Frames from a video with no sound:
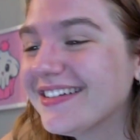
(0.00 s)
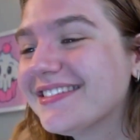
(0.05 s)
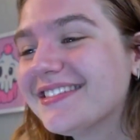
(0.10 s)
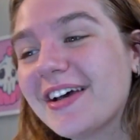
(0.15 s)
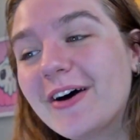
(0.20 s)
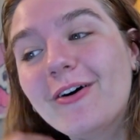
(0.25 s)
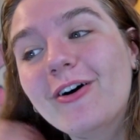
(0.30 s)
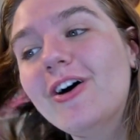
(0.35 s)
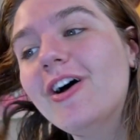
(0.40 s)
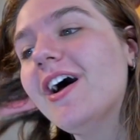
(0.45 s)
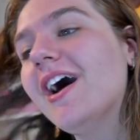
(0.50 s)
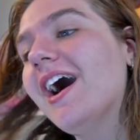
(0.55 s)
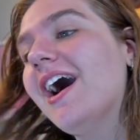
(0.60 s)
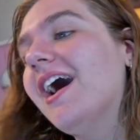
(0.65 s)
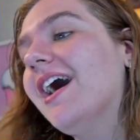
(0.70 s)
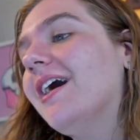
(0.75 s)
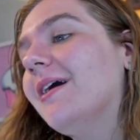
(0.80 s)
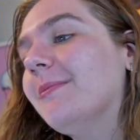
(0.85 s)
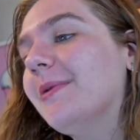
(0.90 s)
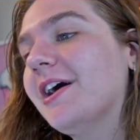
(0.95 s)
So
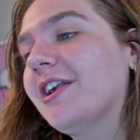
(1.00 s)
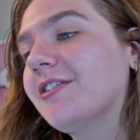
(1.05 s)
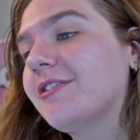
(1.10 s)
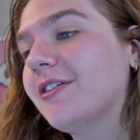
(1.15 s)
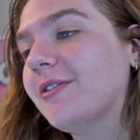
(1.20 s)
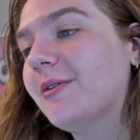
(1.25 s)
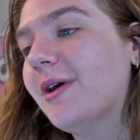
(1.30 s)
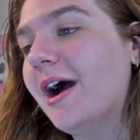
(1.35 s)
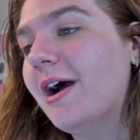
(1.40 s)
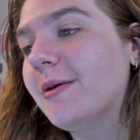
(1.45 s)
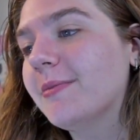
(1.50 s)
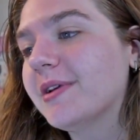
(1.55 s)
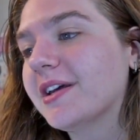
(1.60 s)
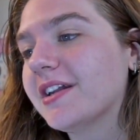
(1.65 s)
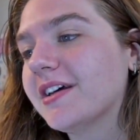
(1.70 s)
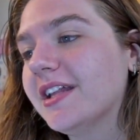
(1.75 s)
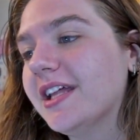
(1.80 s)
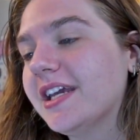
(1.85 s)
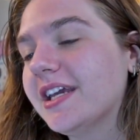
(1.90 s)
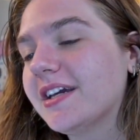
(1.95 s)
I don't know how I'm
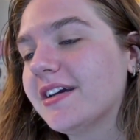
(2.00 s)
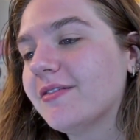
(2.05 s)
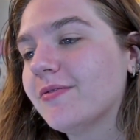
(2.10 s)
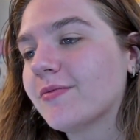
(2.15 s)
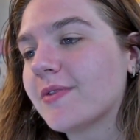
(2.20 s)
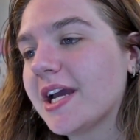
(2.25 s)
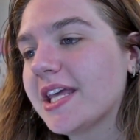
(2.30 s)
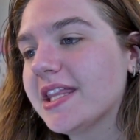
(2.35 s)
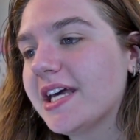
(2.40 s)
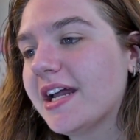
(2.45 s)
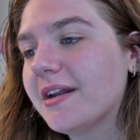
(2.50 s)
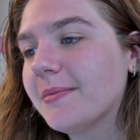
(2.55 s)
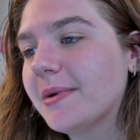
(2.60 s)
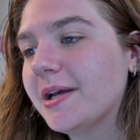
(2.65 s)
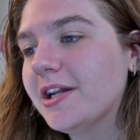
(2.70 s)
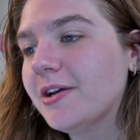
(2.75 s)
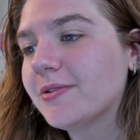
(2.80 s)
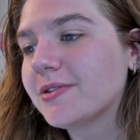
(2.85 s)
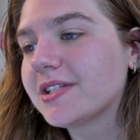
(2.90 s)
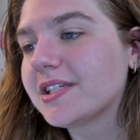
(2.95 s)
gonna like write that in my
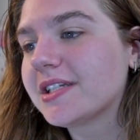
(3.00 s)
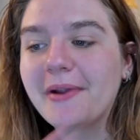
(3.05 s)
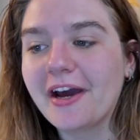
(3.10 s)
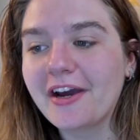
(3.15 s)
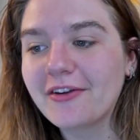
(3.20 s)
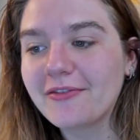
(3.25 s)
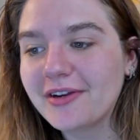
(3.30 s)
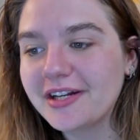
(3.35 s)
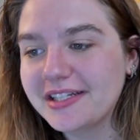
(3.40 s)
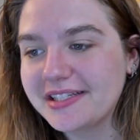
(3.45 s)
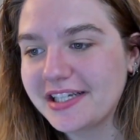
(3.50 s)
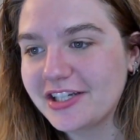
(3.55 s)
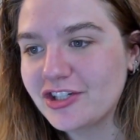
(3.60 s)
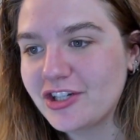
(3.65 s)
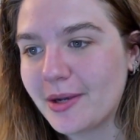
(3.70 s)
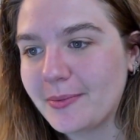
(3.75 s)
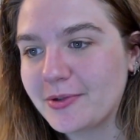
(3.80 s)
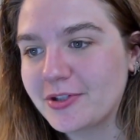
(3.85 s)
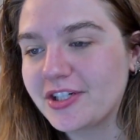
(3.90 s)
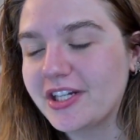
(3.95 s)
notes. I'm not gonna write a second
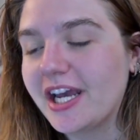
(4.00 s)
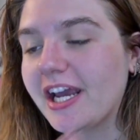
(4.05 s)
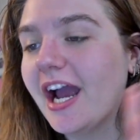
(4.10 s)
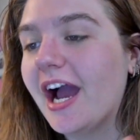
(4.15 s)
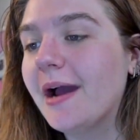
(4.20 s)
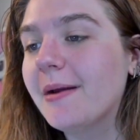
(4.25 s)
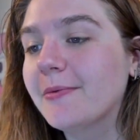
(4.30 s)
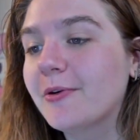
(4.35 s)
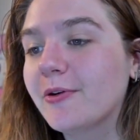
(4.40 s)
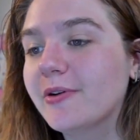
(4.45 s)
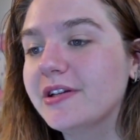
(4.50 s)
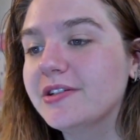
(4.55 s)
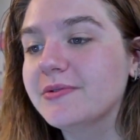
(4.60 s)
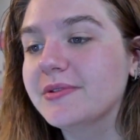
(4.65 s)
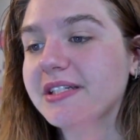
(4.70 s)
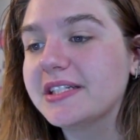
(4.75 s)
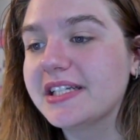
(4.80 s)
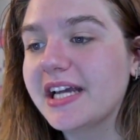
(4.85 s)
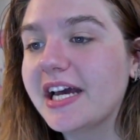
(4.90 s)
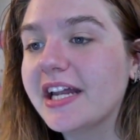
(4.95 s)
chapter today. I'm going to
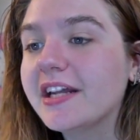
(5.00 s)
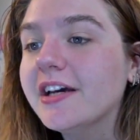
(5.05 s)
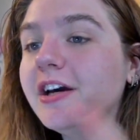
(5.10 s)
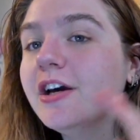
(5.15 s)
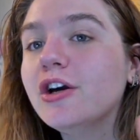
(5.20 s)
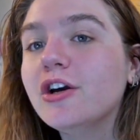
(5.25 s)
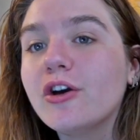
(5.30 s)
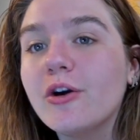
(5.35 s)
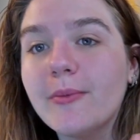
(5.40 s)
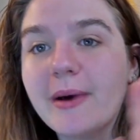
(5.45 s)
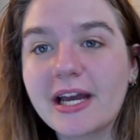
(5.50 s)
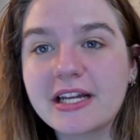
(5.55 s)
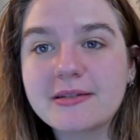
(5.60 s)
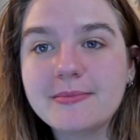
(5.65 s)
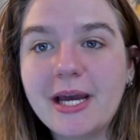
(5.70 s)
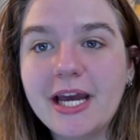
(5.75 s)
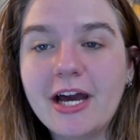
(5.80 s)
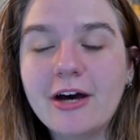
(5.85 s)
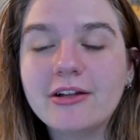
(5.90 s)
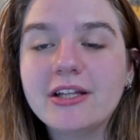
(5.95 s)
instead go back to
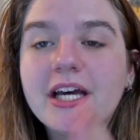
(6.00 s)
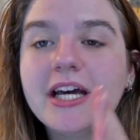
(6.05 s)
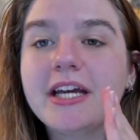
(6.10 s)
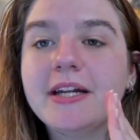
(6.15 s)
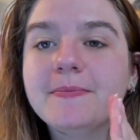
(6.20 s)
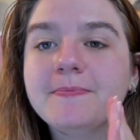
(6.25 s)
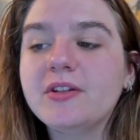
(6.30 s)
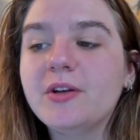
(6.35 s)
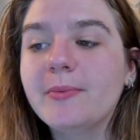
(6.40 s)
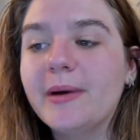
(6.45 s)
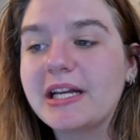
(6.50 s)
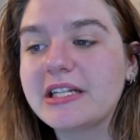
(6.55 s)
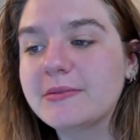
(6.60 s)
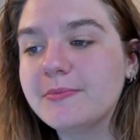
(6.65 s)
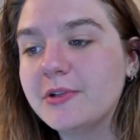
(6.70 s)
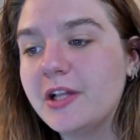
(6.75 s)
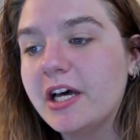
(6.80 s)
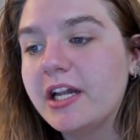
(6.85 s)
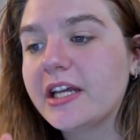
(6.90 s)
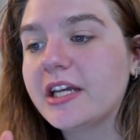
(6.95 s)
my outline, go back to
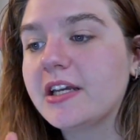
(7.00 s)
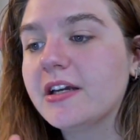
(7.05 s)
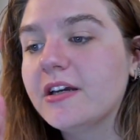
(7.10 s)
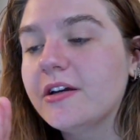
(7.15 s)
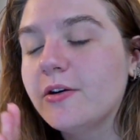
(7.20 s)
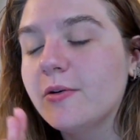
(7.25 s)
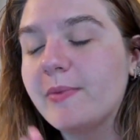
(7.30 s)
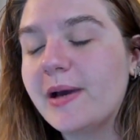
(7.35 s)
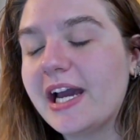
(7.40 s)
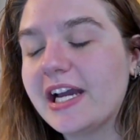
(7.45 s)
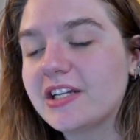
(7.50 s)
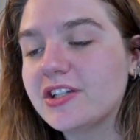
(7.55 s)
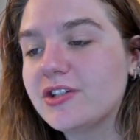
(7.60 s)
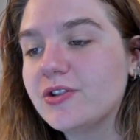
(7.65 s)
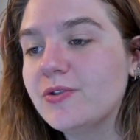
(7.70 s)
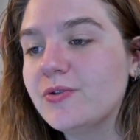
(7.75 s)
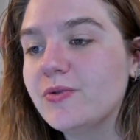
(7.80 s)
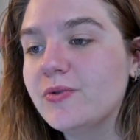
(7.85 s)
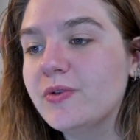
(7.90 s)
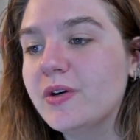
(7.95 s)
plotting, go back
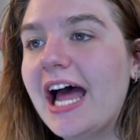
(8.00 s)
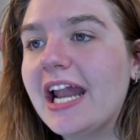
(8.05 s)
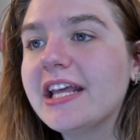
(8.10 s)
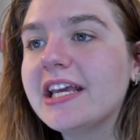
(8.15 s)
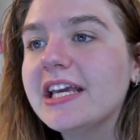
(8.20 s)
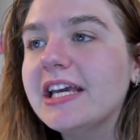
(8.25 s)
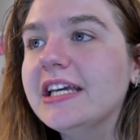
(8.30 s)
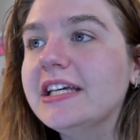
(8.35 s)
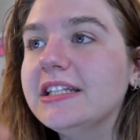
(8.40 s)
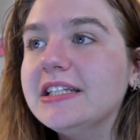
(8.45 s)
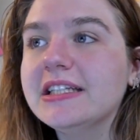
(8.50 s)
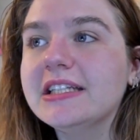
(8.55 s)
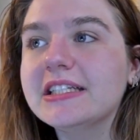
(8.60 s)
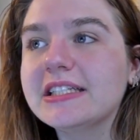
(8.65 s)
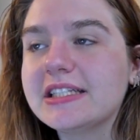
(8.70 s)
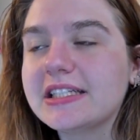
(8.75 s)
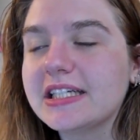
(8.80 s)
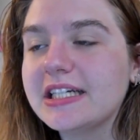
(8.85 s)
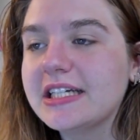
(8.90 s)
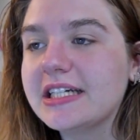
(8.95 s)
to adding in
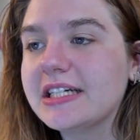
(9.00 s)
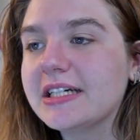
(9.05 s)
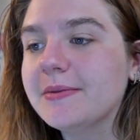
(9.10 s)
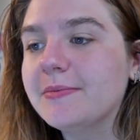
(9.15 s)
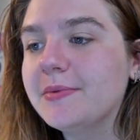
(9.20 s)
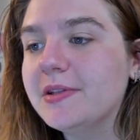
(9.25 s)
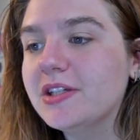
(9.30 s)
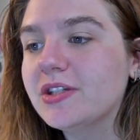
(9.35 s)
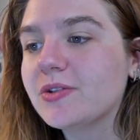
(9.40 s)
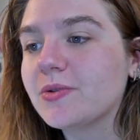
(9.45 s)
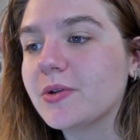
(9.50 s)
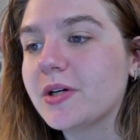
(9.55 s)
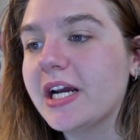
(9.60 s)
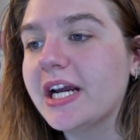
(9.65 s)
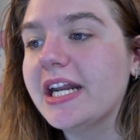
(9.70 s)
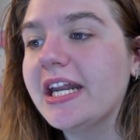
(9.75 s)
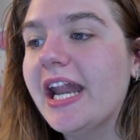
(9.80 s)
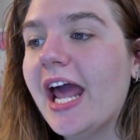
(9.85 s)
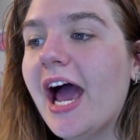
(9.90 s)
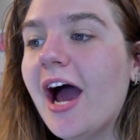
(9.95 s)
this like B
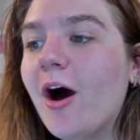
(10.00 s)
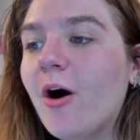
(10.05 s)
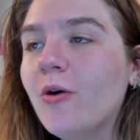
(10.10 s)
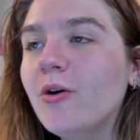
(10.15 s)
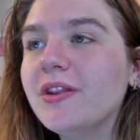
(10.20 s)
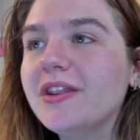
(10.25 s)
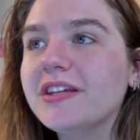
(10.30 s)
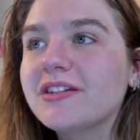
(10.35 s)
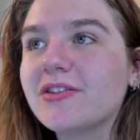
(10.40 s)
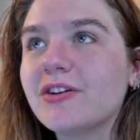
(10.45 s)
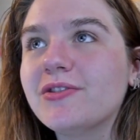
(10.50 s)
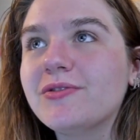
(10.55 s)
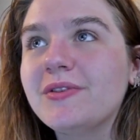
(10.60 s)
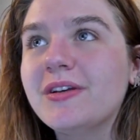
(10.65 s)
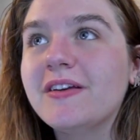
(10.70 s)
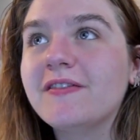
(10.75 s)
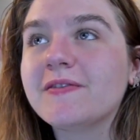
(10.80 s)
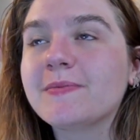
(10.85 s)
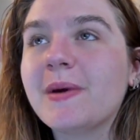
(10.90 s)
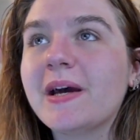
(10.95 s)
story. Now this also
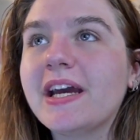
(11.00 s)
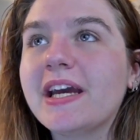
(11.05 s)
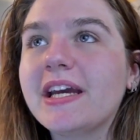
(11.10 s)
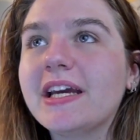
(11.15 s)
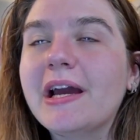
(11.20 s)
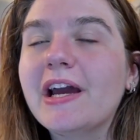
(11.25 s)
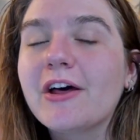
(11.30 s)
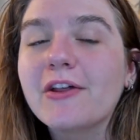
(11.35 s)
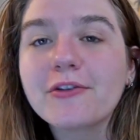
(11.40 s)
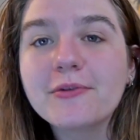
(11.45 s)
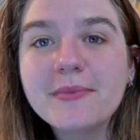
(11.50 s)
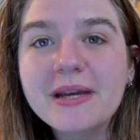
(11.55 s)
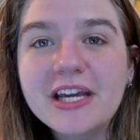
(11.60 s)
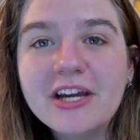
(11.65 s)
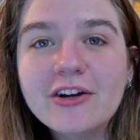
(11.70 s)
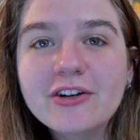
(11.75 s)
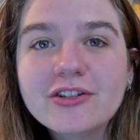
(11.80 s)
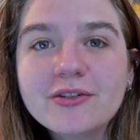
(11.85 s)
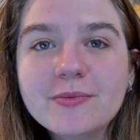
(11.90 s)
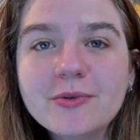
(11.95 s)
gives my other main
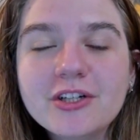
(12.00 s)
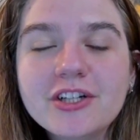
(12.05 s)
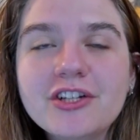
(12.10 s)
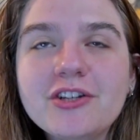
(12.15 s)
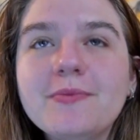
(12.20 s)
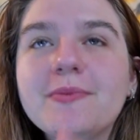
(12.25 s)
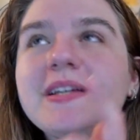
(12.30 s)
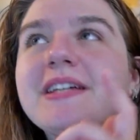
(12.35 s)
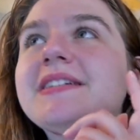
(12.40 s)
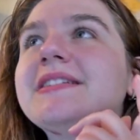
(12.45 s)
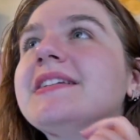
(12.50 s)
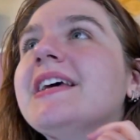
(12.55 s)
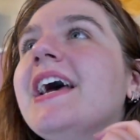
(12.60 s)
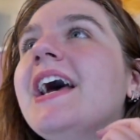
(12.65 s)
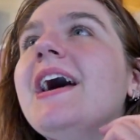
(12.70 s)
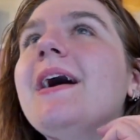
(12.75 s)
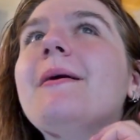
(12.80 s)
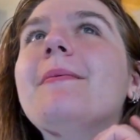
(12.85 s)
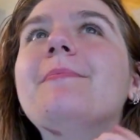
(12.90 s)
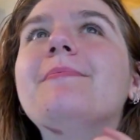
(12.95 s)
character more to do, because
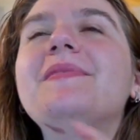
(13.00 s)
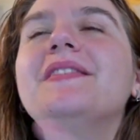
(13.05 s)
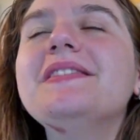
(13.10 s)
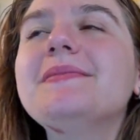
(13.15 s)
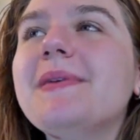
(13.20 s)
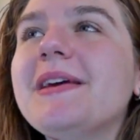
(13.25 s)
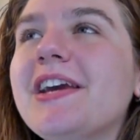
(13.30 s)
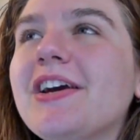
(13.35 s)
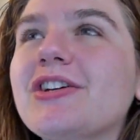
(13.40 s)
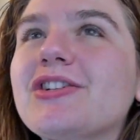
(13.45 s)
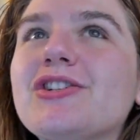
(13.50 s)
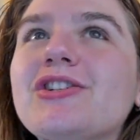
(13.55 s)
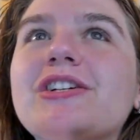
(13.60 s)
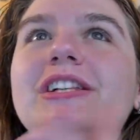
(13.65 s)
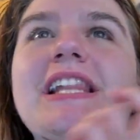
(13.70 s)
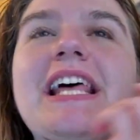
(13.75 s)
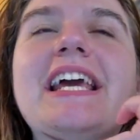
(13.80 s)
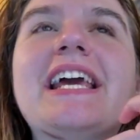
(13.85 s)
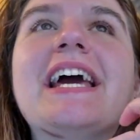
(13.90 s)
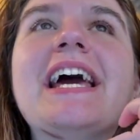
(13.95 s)
this main character,
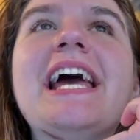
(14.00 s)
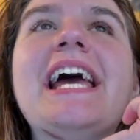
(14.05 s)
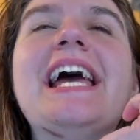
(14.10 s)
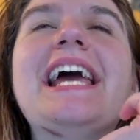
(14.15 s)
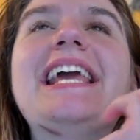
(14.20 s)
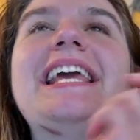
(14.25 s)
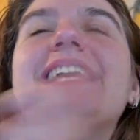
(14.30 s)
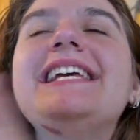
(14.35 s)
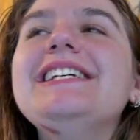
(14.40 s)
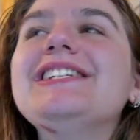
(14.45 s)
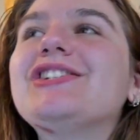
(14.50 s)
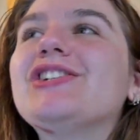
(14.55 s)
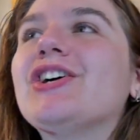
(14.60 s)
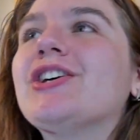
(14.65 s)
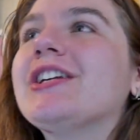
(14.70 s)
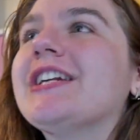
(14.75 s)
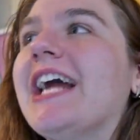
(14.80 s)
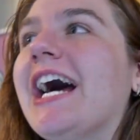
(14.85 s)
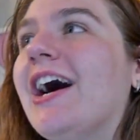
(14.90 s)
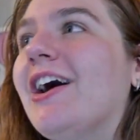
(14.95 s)
like, he
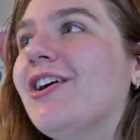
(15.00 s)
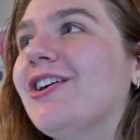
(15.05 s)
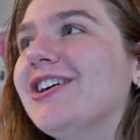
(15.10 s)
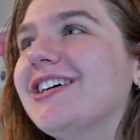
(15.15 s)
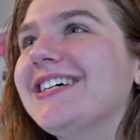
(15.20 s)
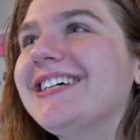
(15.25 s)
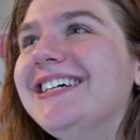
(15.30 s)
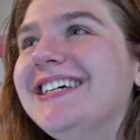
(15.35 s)
started out,